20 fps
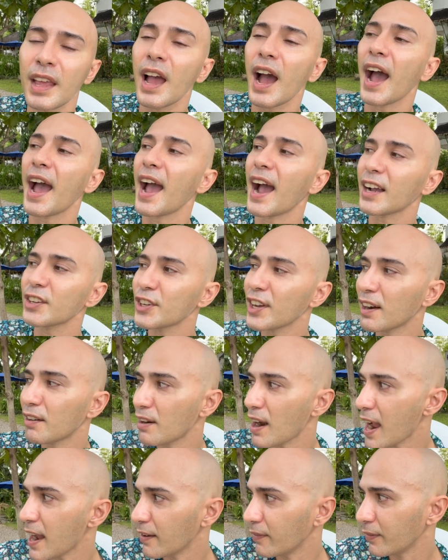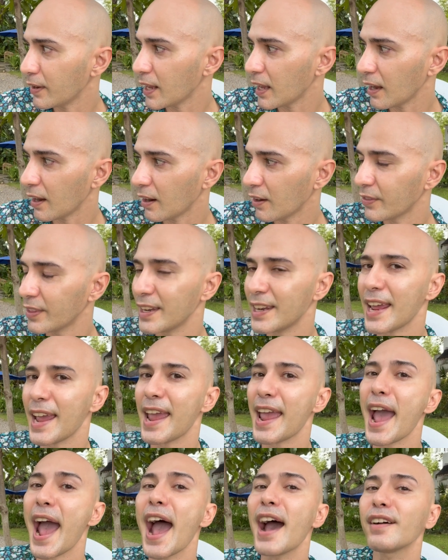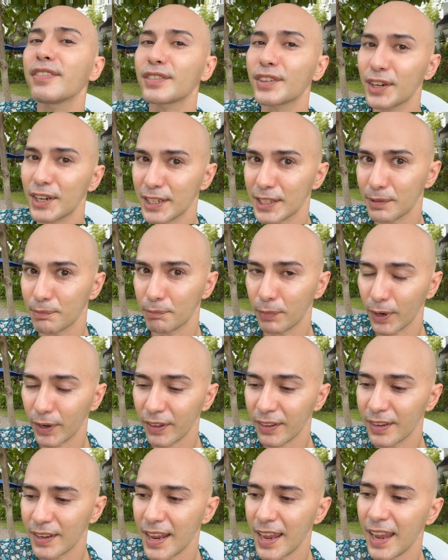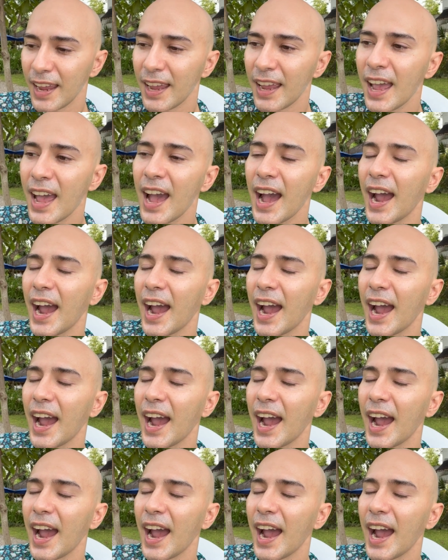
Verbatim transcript: I actually arrived here the day after his birthday